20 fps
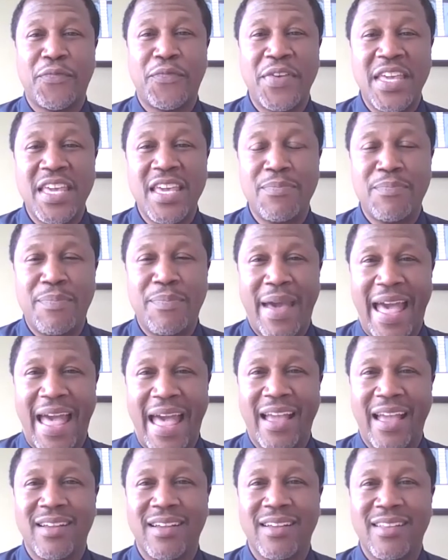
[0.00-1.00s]

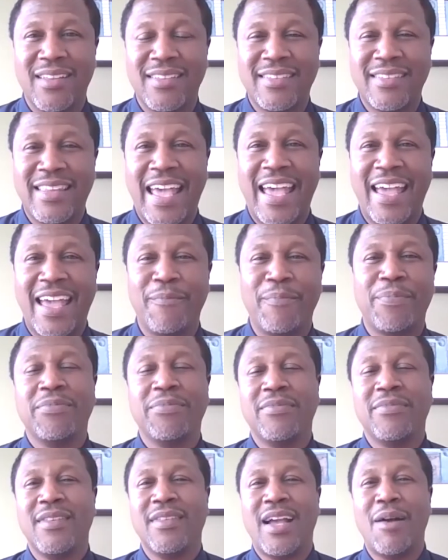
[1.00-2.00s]
feedback that
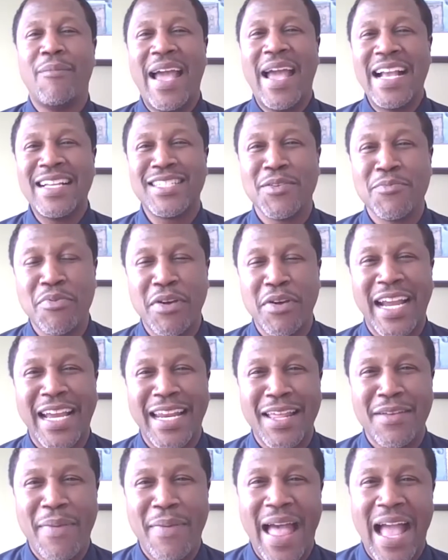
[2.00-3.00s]
I'm actually bringing
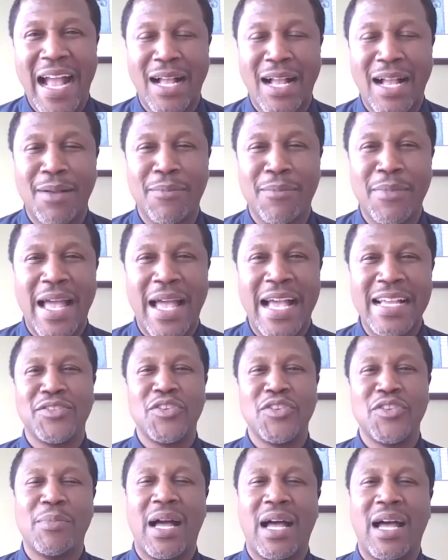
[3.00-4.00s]
it back. I'm actually going
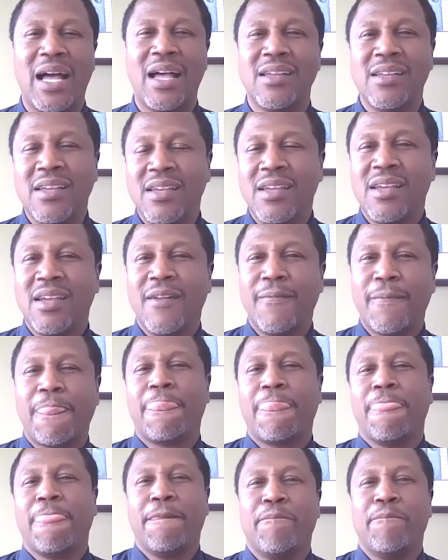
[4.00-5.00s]
to do
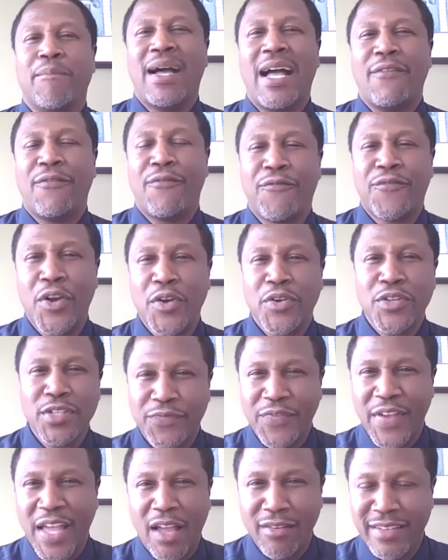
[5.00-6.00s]
my first
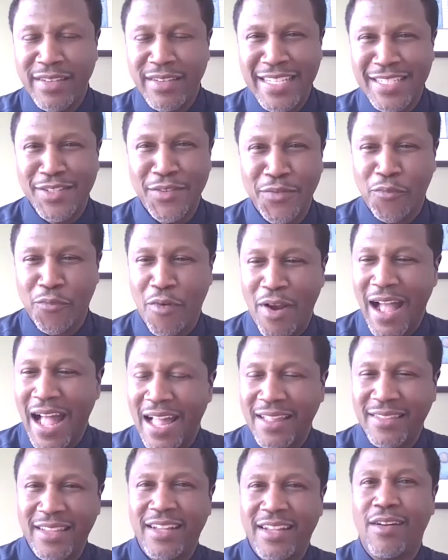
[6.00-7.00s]
Foundation
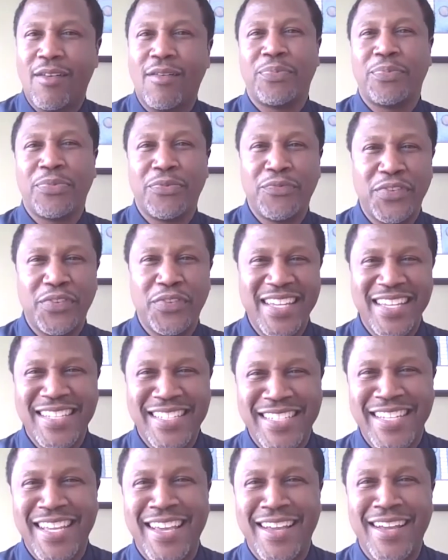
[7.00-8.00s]
Friday for this
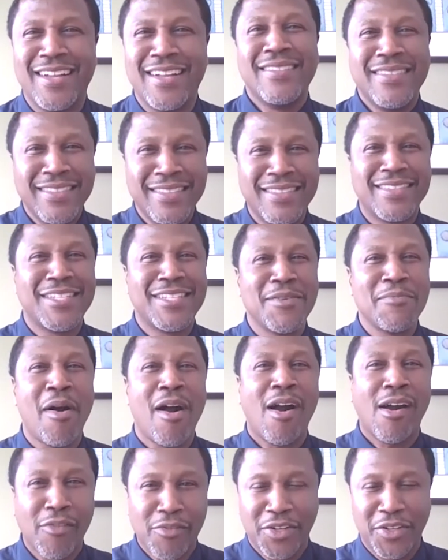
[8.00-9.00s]
year
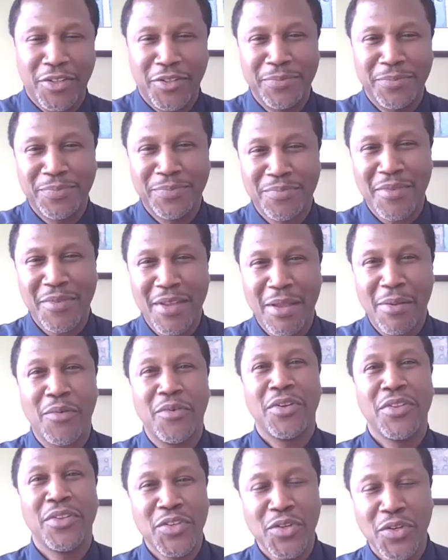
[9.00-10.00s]
tomorrow. I'm
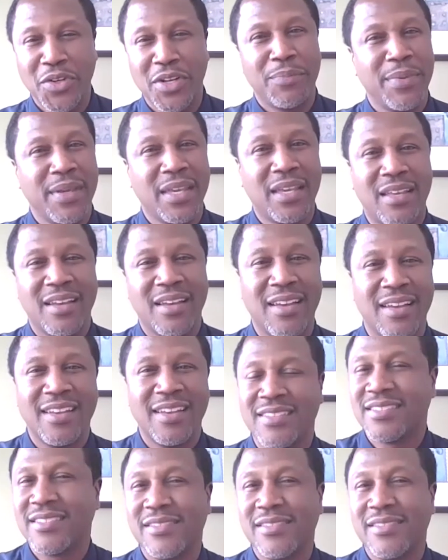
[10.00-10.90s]
going to do it because